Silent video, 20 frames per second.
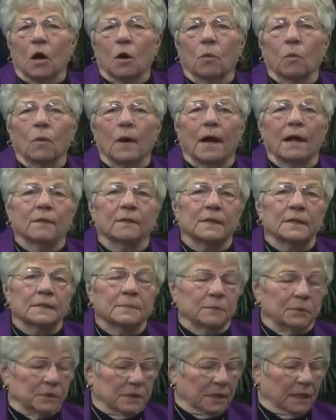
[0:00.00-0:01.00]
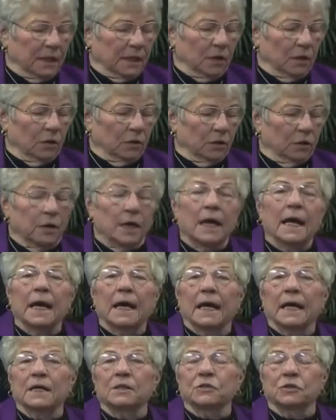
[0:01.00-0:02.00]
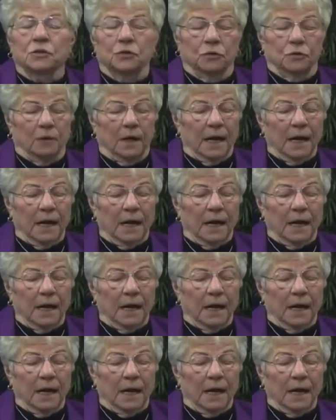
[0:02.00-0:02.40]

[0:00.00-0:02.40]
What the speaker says: around this particular issue.